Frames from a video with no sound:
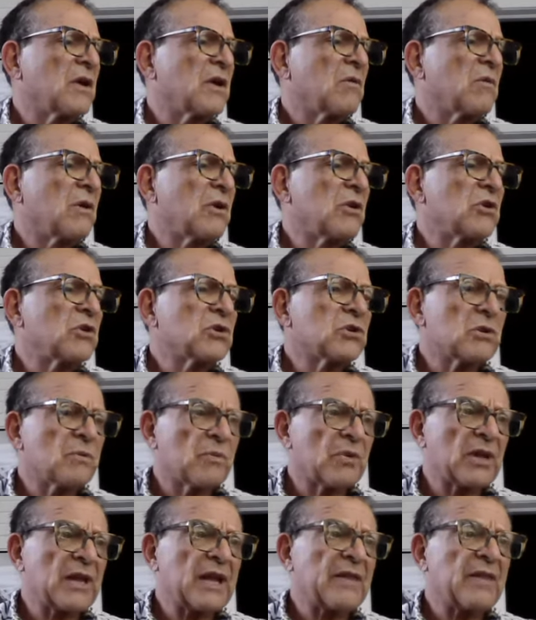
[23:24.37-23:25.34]
Well, you should
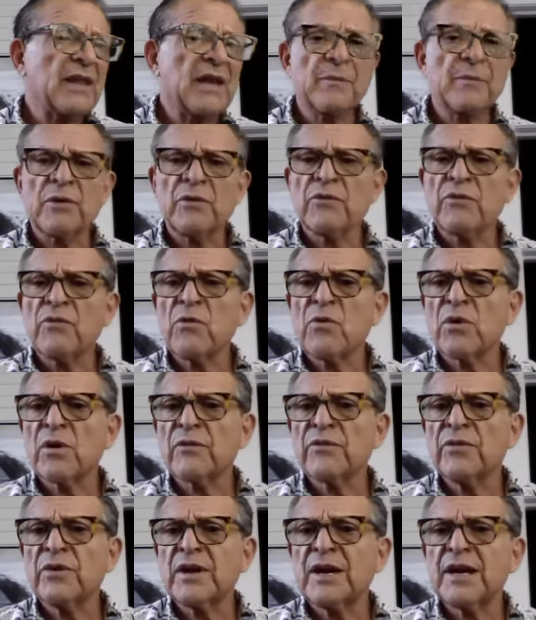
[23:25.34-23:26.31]
plan that before.
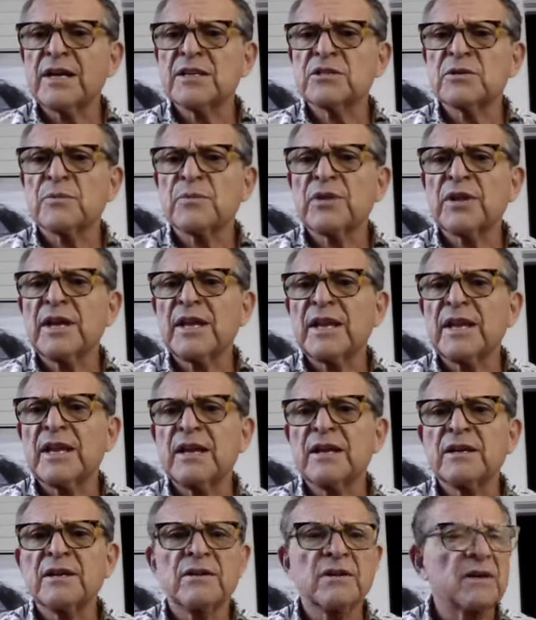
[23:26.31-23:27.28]
If you guys are
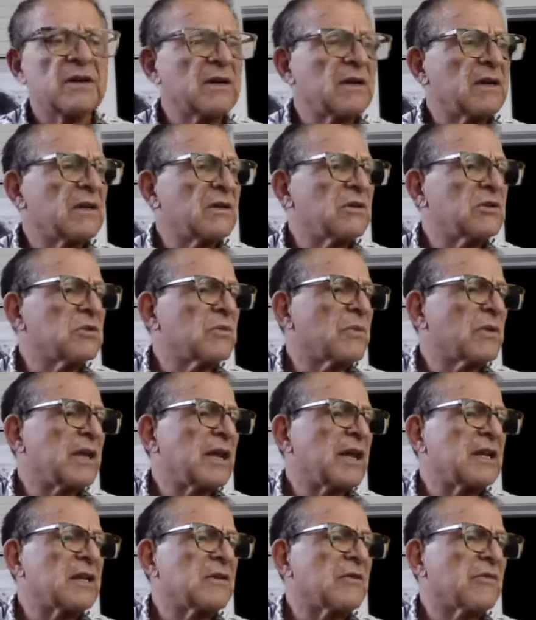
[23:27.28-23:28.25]
planning, you should
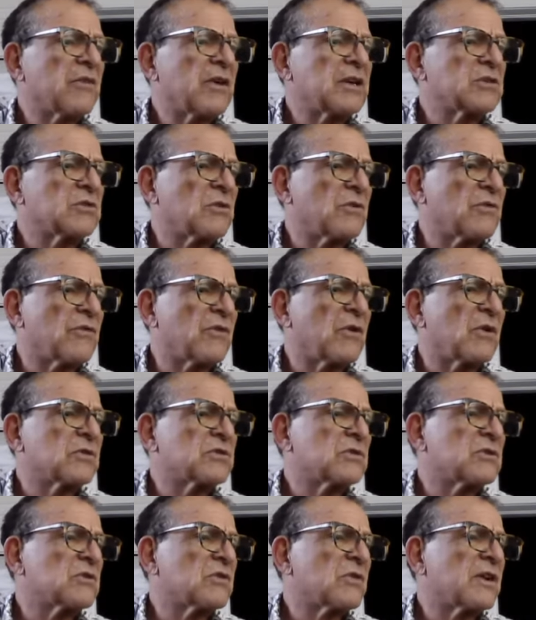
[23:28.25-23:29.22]
plan a fresh or
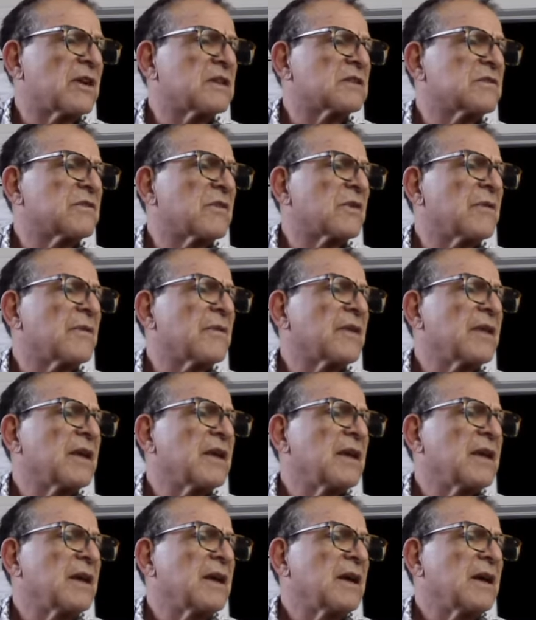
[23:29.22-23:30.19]
frozen transfer.
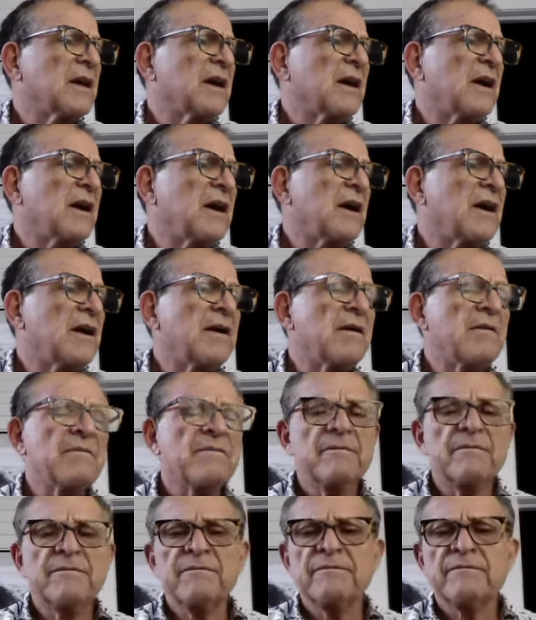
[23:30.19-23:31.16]

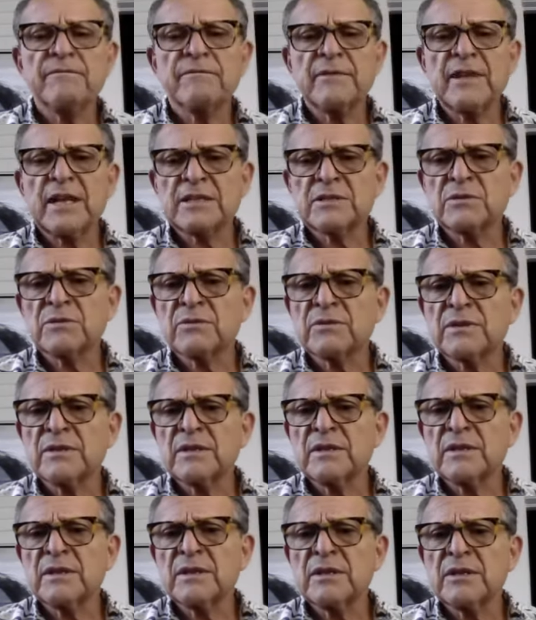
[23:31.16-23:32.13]

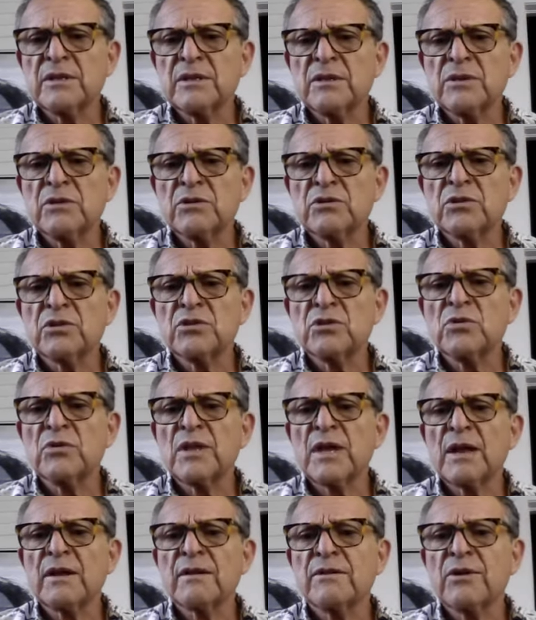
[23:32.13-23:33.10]
You should do
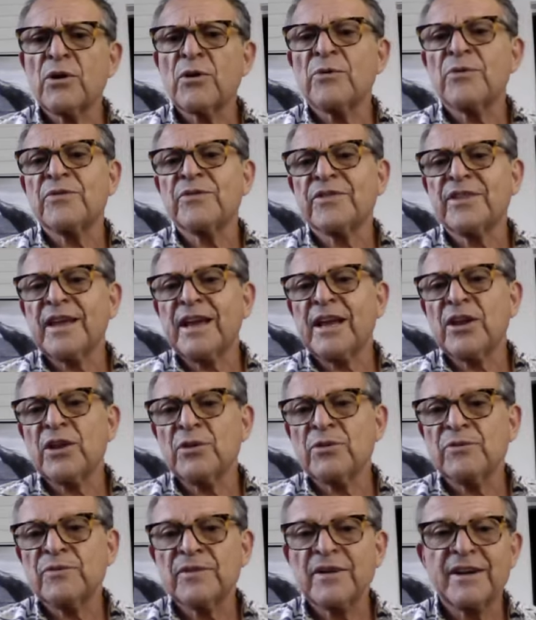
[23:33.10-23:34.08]
that. Oh, thank
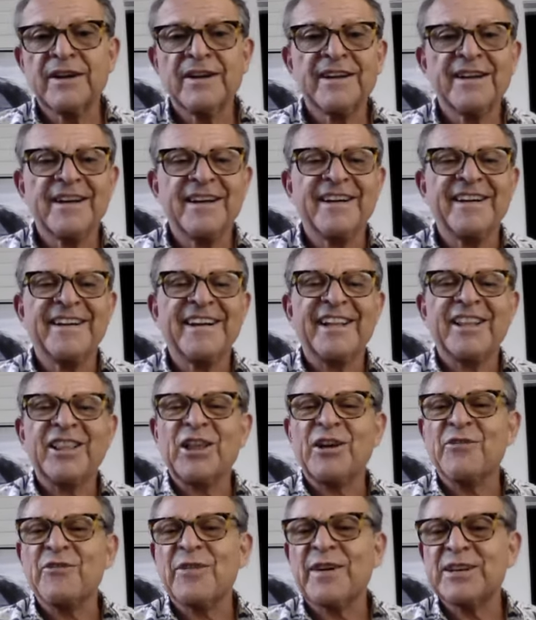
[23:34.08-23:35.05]
you. I
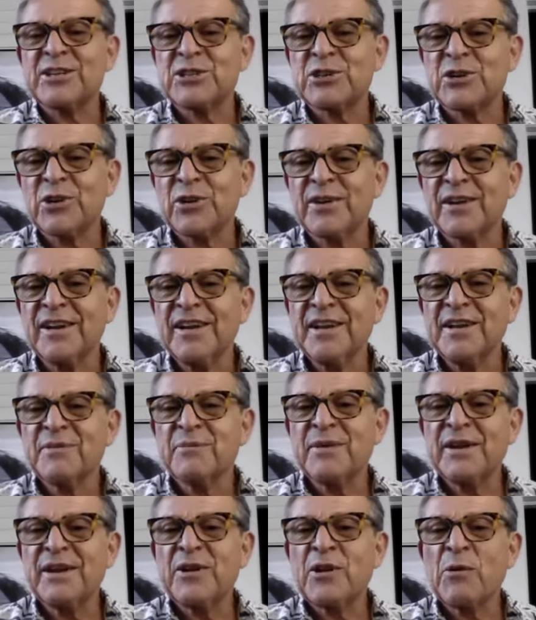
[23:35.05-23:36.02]
love my shirt,
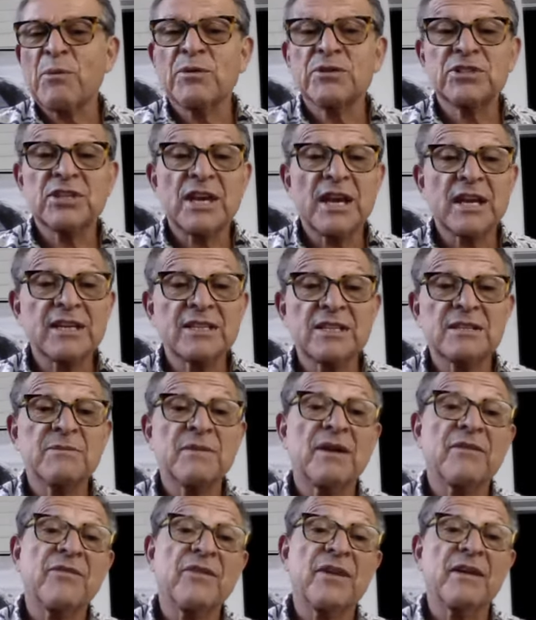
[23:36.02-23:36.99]
Be Noble Jack. This is
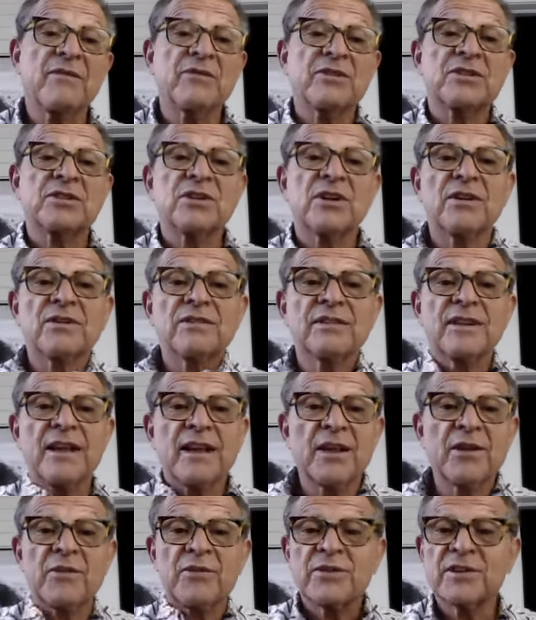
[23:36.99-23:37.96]
my favorite shirt.
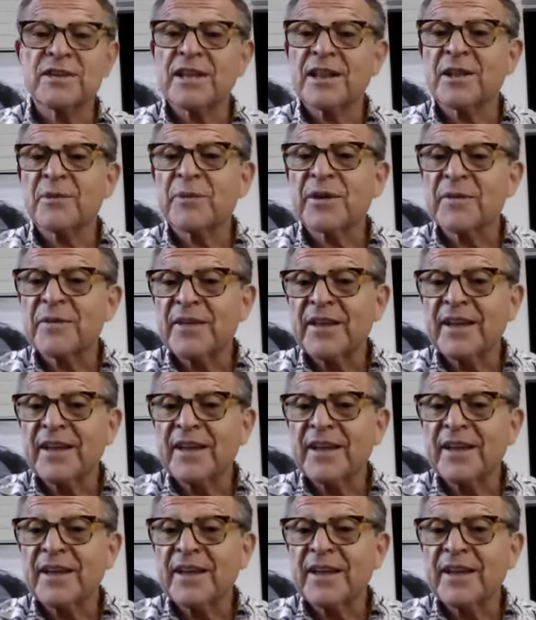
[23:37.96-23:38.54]
Thank you for telling me.